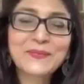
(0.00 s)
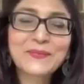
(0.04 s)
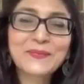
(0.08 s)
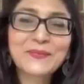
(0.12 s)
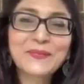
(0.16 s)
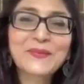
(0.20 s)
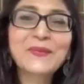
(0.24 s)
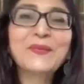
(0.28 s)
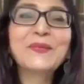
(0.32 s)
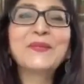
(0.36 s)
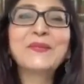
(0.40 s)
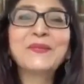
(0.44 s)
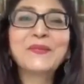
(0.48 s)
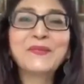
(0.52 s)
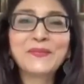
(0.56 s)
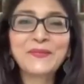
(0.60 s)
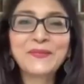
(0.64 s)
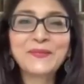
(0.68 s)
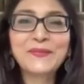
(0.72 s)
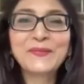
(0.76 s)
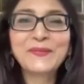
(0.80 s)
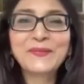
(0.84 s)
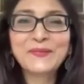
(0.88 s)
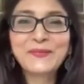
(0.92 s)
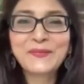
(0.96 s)
States
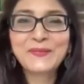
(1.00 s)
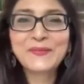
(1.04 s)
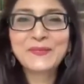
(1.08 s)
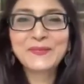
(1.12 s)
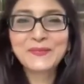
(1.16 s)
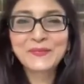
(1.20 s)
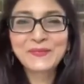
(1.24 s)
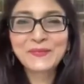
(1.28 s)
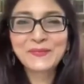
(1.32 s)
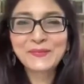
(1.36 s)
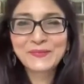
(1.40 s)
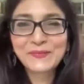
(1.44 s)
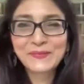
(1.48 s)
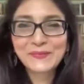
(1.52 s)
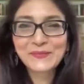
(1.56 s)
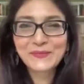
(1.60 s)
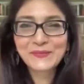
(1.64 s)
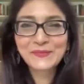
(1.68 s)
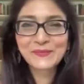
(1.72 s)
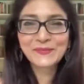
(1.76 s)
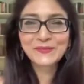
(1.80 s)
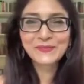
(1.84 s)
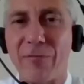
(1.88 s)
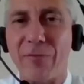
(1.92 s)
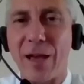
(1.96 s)
here, you
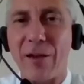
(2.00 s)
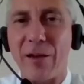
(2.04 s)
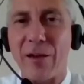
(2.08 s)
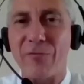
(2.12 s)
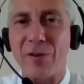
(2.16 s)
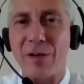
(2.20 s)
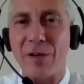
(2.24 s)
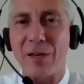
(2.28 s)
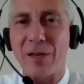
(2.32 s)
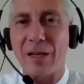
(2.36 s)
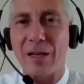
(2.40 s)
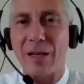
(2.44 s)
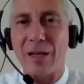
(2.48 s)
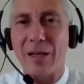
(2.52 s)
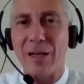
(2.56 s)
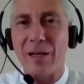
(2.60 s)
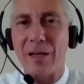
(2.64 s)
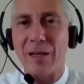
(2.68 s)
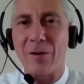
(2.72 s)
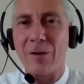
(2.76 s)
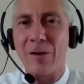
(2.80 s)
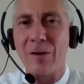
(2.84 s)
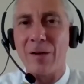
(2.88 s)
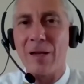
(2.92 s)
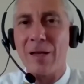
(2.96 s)
have Africa
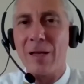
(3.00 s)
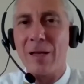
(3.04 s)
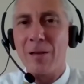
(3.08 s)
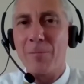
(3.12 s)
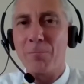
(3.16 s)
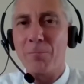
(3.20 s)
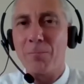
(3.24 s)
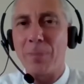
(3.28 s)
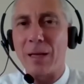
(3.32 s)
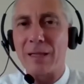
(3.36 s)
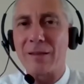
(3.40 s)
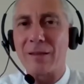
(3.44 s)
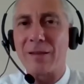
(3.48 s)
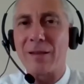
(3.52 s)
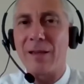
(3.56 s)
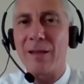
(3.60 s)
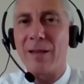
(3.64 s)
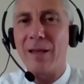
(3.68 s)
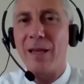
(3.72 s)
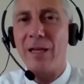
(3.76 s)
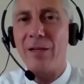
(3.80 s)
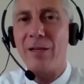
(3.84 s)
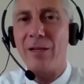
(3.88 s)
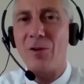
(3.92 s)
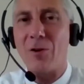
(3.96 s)
here, but
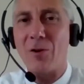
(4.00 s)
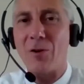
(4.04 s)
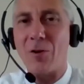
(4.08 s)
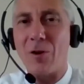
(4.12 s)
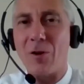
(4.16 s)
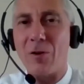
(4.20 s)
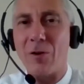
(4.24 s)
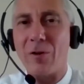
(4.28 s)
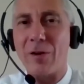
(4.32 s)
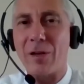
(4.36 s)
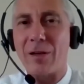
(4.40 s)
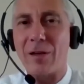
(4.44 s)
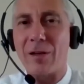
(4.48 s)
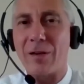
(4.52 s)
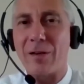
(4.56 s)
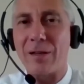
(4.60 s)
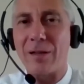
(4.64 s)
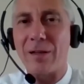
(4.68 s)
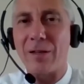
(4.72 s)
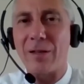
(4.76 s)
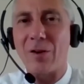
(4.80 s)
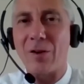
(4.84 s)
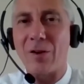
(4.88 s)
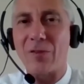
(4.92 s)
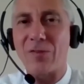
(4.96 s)
in your honor,
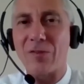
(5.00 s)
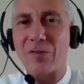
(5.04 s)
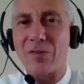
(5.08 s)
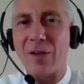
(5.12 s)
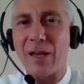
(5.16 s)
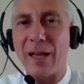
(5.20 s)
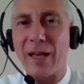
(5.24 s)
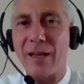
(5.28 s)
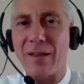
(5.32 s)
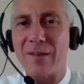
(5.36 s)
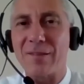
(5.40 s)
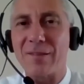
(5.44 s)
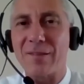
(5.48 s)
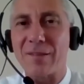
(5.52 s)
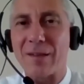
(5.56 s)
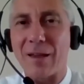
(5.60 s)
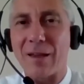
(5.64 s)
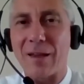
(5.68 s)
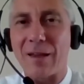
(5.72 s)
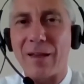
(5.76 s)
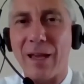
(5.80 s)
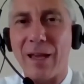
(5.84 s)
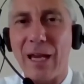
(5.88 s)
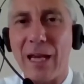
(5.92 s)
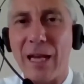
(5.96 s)
it also has
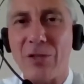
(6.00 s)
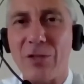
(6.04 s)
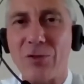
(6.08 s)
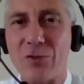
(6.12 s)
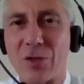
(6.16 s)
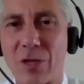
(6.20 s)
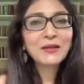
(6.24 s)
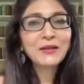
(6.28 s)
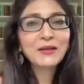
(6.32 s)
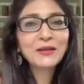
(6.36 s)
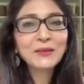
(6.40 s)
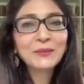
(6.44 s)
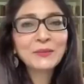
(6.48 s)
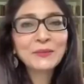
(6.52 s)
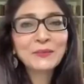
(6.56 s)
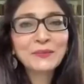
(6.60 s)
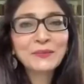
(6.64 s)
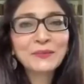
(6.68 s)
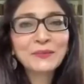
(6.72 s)
Asia.